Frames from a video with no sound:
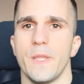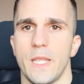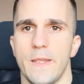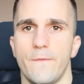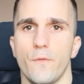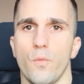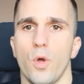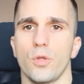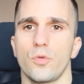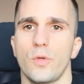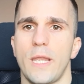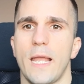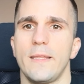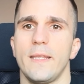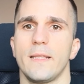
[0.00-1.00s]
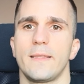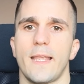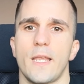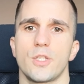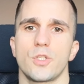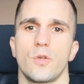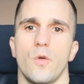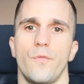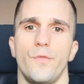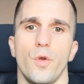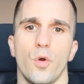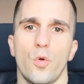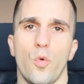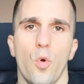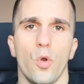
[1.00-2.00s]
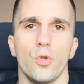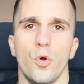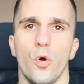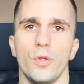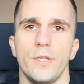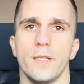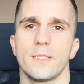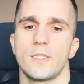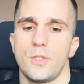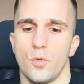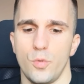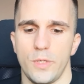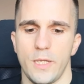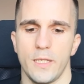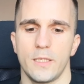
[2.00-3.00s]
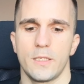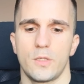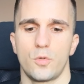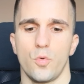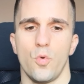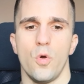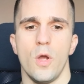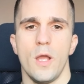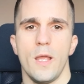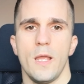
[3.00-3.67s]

If you want to get the attention of your cold audience, you need to